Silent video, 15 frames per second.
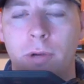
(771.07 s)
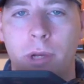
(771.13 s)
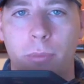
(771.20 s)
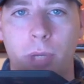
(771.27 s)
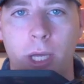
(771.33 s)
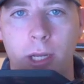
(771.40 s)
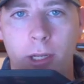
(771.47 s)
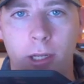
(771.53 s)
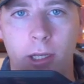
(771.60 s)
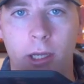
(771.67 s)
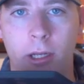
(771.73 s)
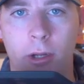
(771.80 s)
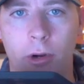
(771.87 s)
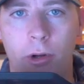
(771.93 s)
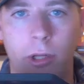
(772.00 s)
right? We had
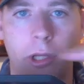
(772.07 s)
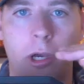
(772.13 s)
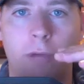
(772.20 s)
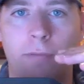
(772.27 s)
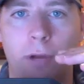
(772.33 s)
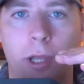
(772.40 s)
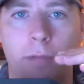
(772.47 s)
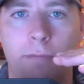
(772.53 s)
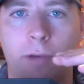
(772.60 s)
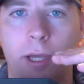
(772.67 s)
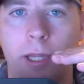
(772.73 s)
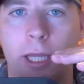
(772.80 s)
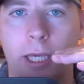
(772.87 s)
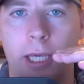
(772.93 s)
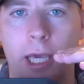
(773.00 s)
an early offer
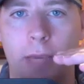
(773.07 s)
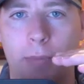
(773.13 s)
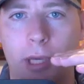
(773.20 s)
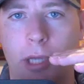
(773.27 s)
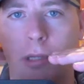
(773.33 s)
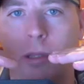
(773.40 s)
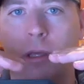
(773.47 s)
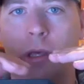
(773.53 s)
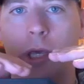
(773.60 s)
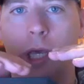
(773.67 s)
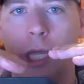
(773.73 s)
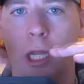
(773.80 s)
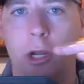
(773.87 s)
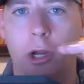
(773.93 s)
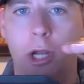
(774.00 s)
invite that came in
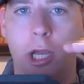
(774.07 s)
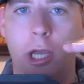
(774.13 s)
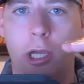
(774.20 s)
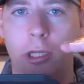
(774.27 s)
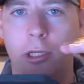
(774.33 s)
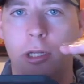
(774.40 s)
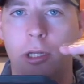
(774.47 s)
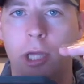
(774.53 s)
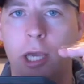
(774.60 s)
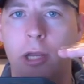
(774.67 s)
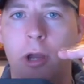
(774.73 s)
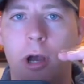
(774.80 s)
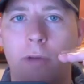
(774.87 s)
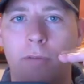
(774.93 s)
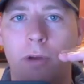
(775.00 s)
and a
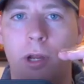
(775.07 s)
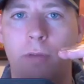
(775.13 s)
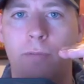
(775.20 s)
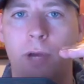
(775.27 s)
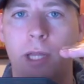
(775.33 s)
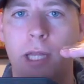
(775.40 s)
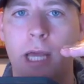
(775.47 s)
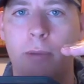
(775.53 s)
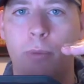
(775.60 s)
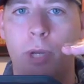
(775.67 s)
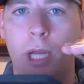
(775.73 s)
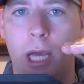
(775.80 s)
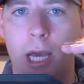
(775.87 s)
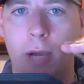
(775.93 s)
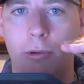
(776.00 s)
delayed offer invite that
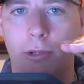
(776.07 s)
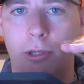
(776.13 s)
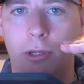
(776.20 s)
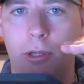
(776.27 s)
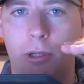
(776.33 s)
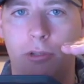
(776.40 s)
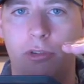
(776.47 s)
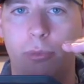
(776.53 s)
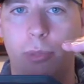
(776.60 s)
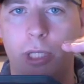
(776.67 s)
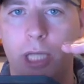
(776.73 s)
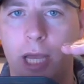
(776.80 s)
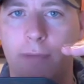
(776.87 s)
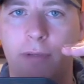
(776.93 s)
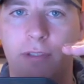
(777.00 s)
went out. So we
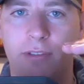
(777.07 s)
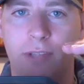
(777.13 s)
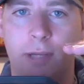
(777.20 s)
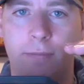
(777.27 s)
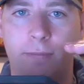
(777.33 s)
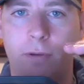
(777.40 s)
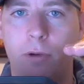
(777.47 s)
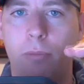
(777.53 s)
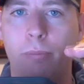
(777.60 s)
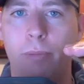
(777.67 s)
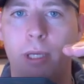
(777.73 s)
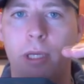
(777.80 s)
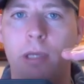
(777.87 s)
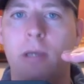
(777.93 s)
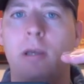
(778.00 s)
never sent phone
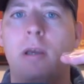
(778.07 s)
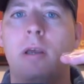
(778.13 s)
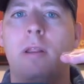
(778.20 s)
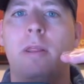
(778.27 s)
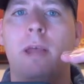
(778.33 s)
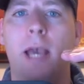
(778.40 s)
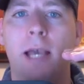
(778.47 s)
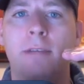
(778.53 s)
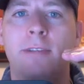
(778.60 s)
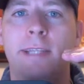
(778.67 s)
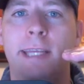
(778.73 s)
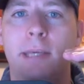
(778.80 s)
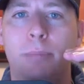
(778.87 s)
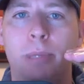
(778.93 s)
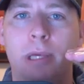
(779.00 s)
B the
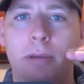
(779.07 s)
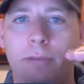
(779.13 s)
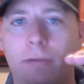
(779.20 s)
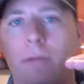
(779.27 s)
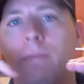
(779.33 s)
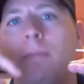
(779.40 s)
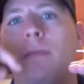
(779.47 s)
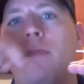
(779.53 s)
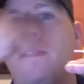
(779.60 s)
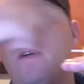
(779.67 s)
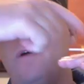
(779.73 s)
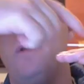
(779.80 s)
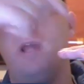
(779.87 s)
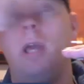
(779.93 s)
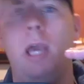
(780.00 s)
SDP from
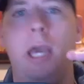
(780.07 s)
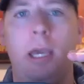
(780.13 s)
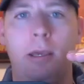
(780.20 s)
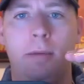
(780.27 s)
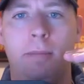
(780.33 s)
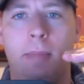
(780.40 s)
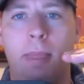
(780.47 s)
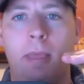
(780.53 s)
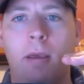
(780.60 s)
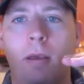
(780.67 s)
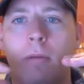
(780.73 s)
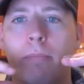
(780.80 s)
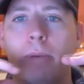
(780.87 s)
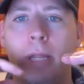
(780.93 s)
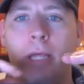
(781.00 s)
phone A.
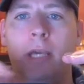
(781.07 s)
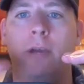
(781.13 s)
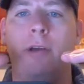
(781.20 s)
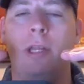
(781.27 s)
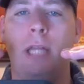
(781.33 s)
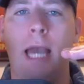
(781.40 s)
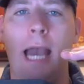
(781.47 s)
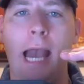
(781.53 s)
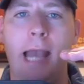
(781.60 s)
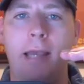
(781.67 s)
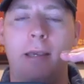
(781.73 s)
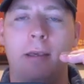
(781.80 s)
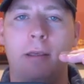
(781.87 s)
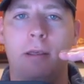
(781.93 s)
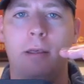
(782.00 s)
But here in the
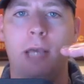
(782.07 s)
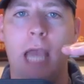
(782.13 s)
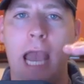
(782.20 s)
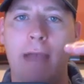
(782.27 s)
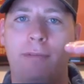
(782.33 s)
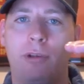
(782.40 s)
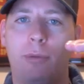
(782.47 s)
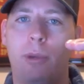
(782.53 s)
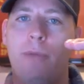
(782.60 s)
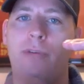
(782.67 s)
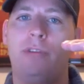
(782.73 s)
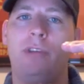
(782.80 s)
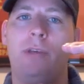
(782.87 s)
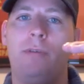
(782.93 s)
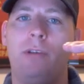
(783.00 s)
ACK, after we
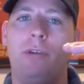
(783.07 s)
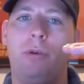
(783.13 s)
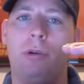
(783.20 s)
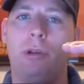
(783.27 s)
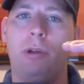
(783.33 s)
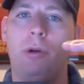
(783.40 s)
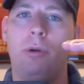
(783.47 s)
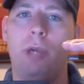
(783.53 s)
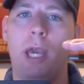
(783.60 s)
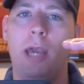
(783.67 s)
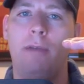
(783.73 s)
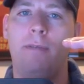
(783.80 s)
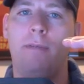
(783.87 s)
receive a 200 OK